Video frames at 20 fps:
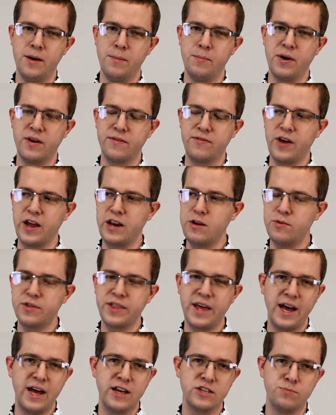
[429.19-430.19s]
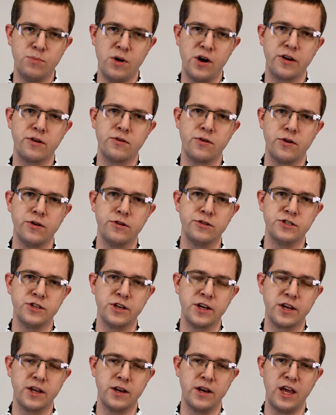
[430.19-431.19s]
but for anyone that has
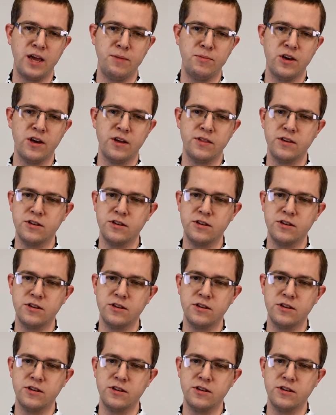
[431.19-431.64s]
microcytic anemia,